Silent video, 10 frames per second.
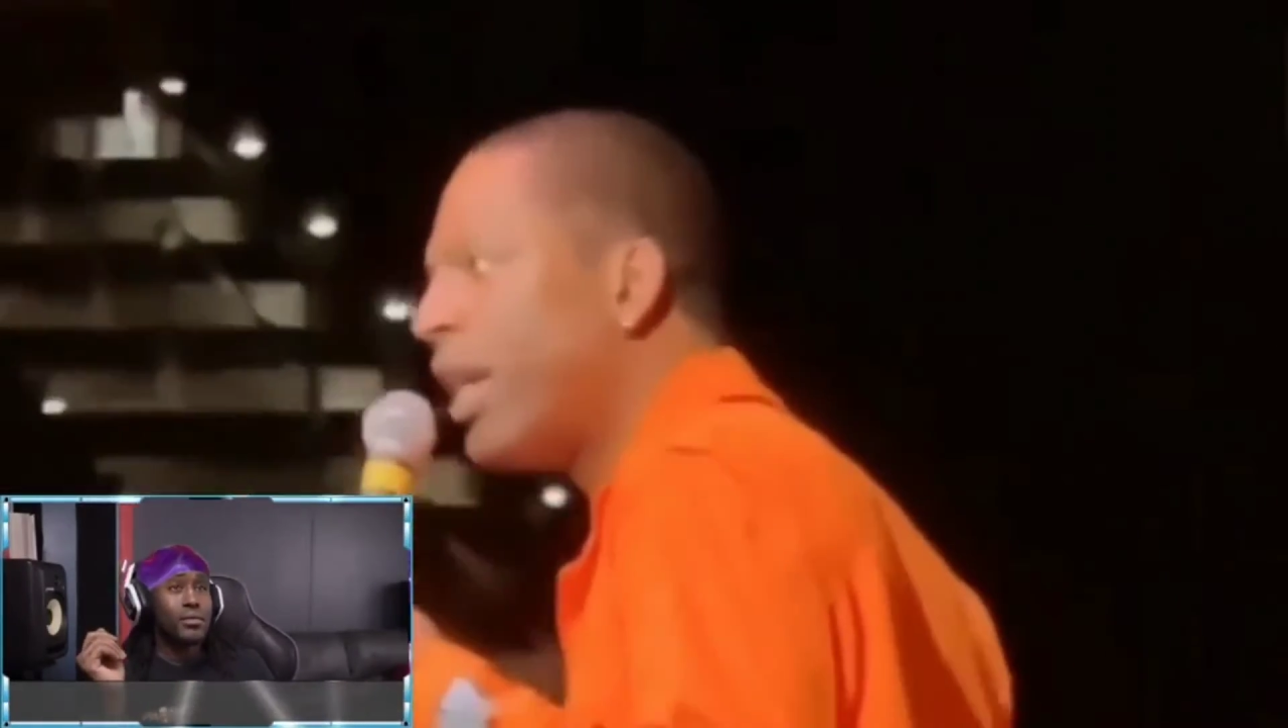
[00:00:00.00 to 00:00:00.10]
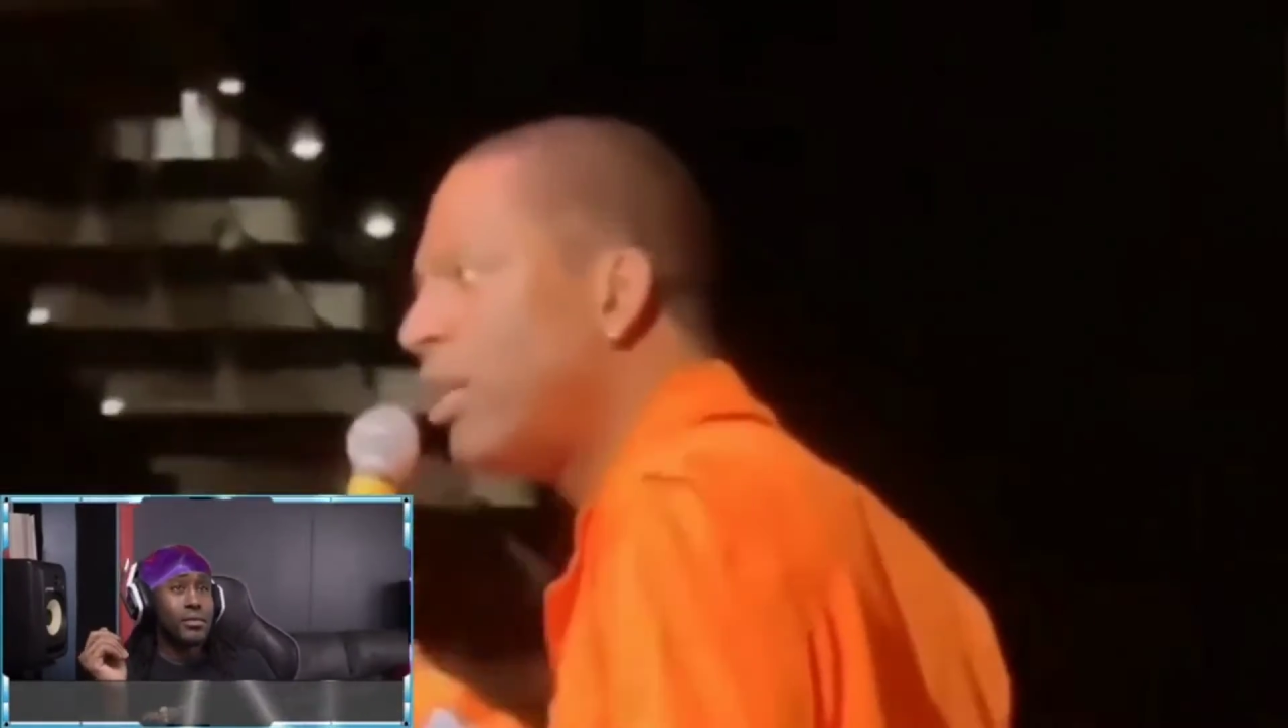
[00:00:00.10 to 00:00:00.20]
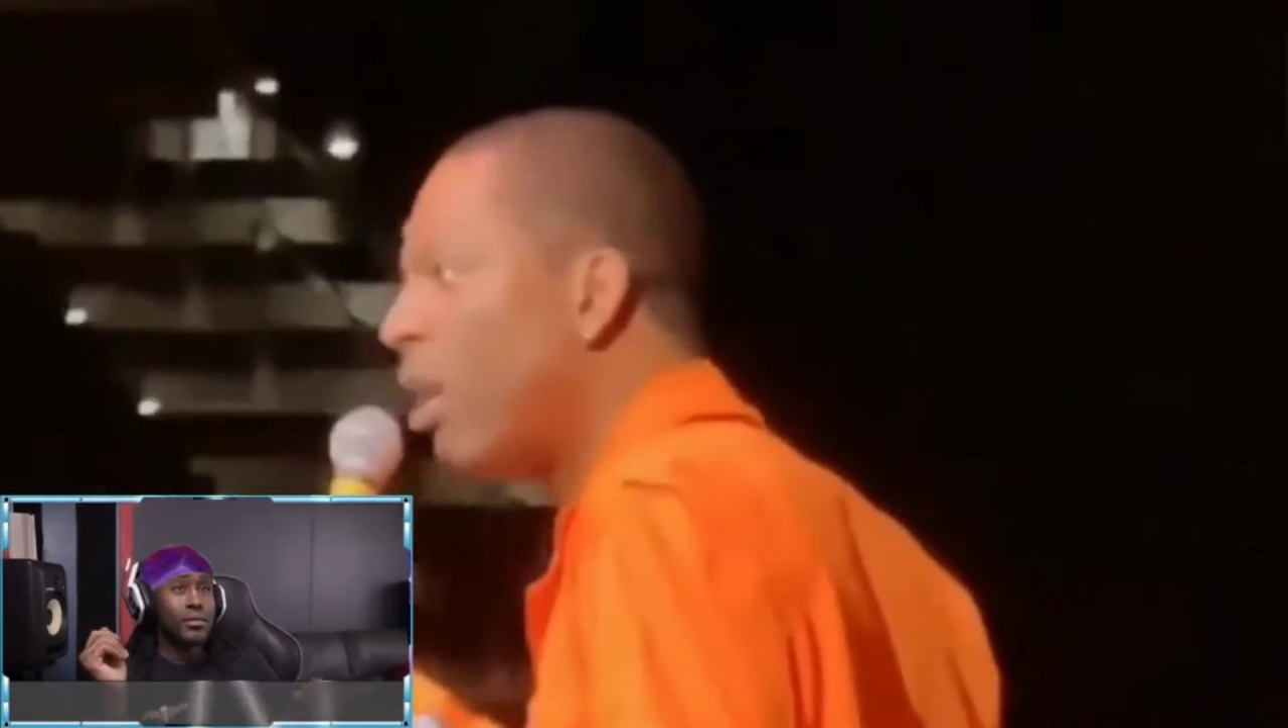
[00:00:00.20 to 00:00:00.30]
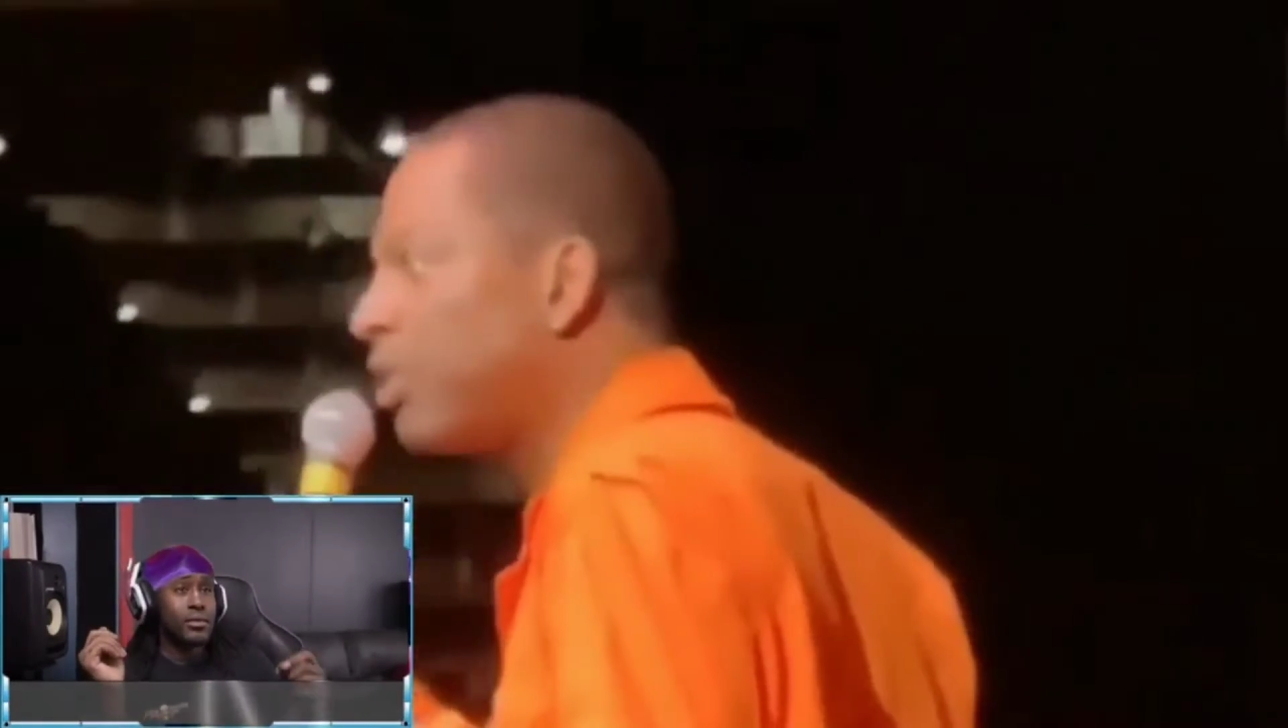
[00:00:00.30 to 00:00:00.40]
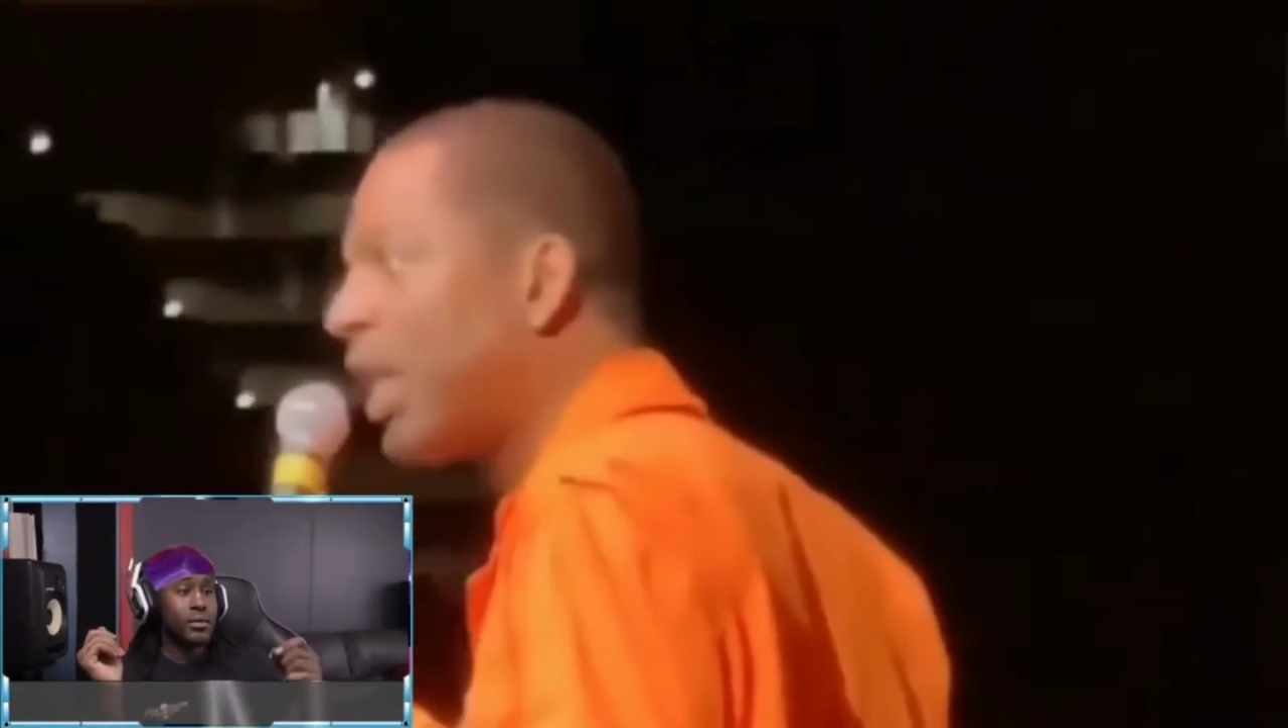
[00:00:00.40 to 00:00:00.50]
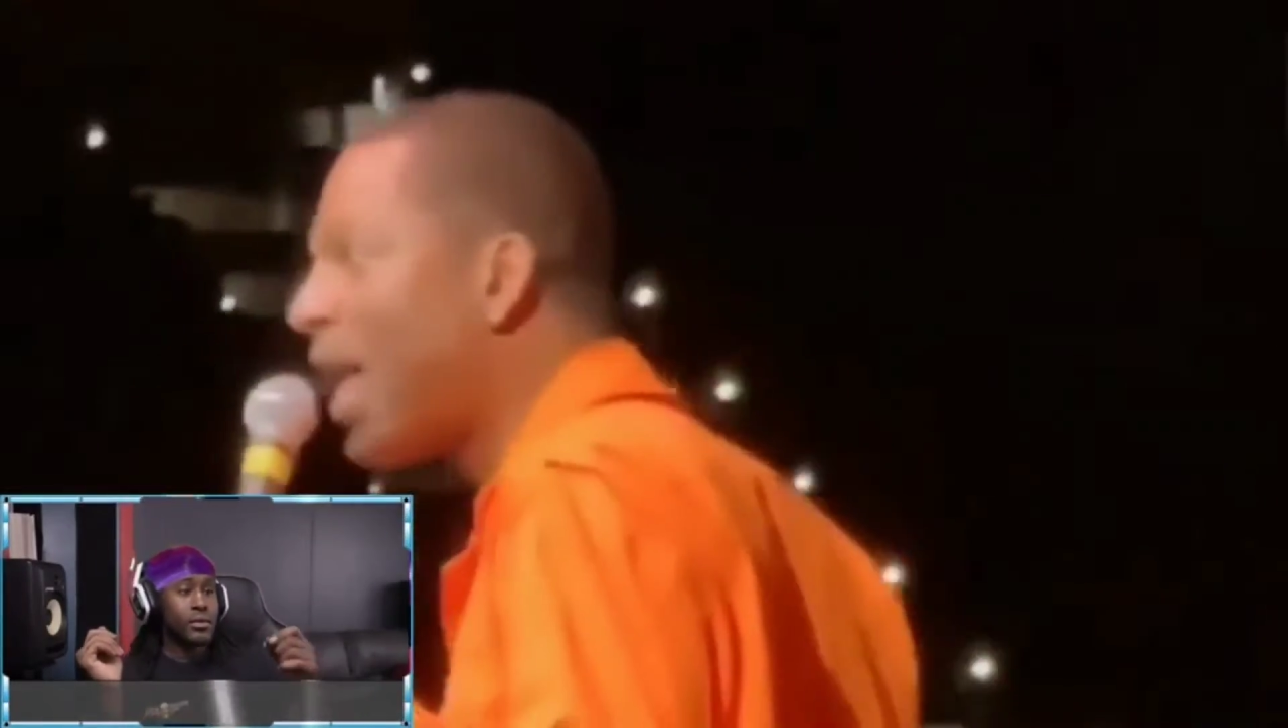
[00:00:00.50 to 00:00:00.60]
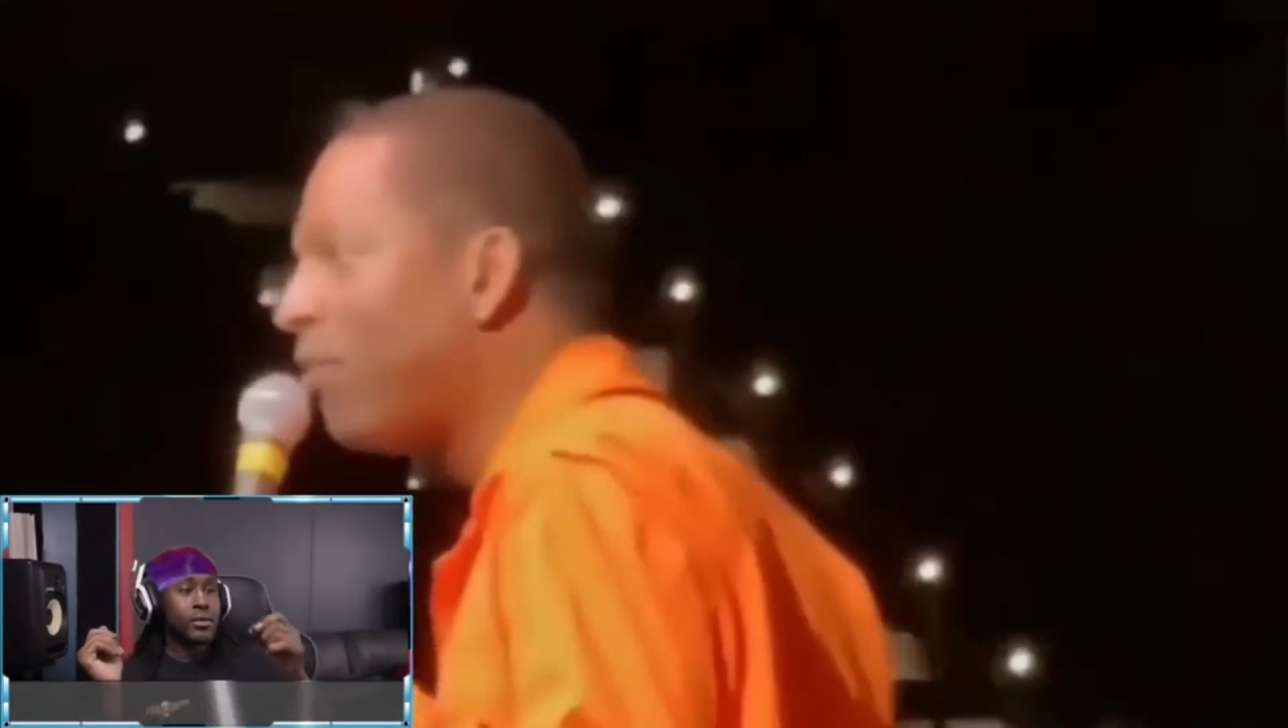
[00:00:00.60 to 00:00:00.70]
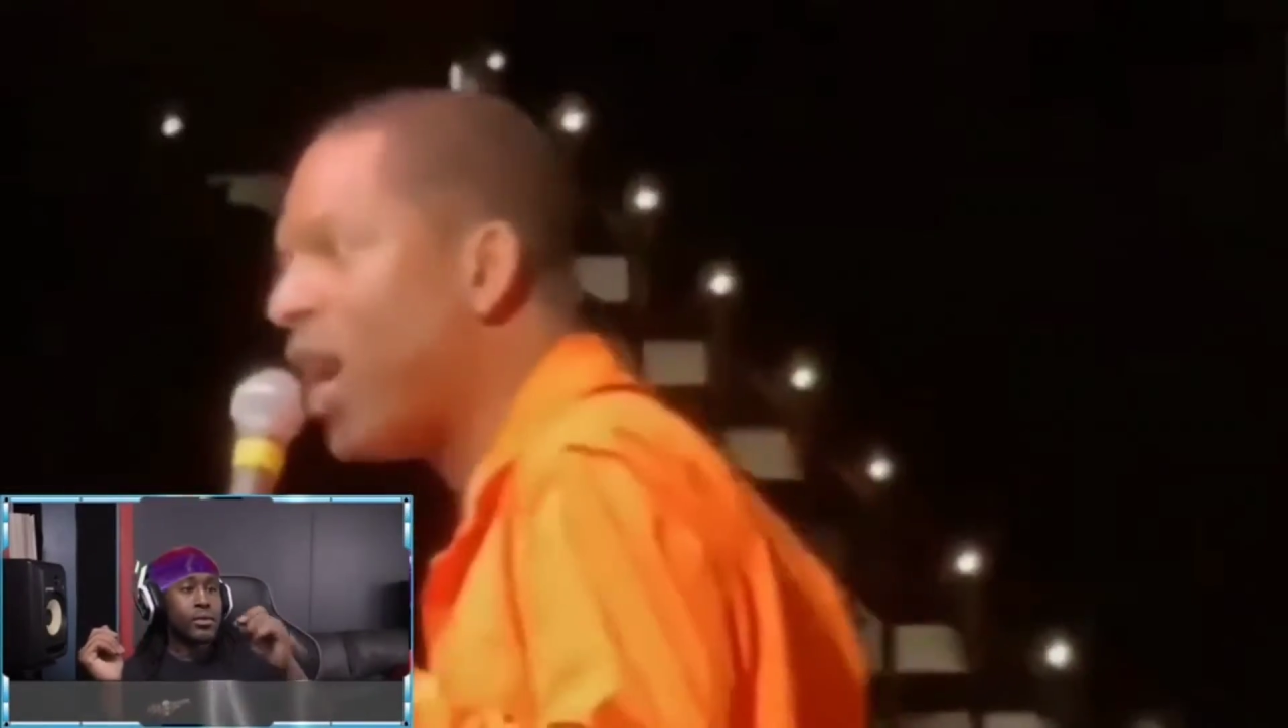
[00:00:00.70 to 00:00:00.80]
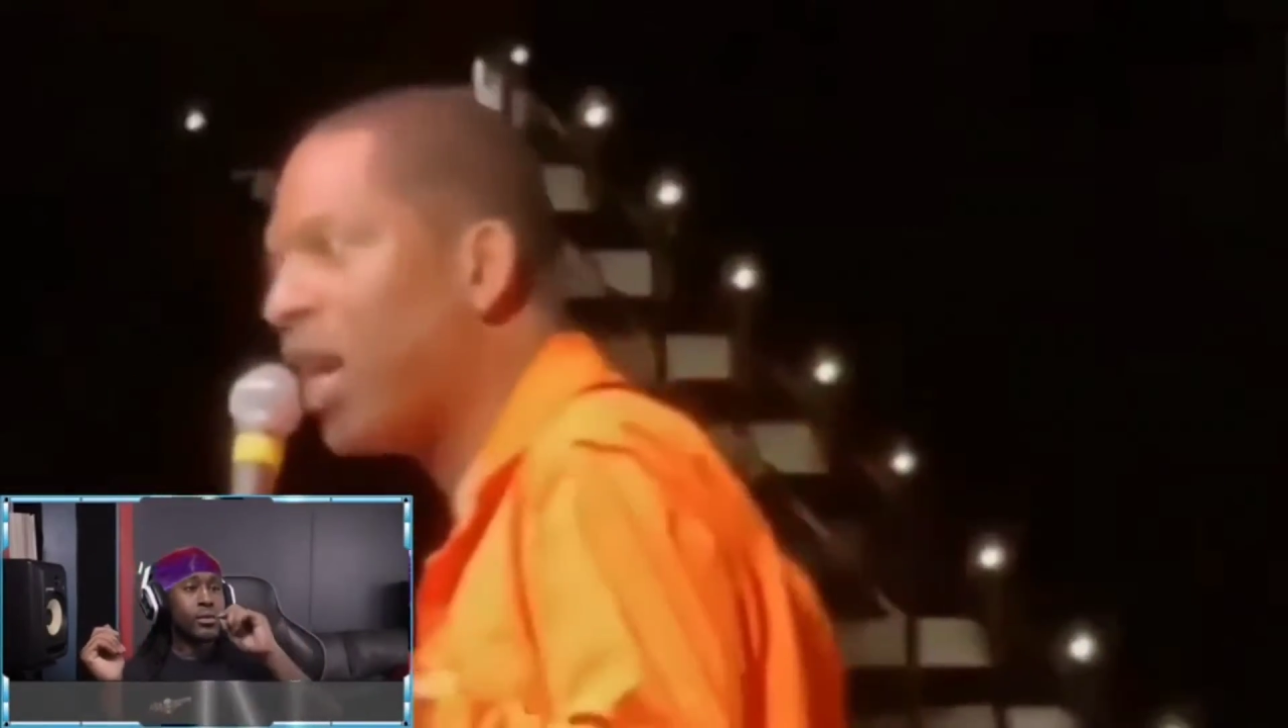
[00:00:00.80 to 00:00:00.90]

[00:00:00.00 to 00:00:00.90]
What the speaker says: Y'all ain't know it's a lot of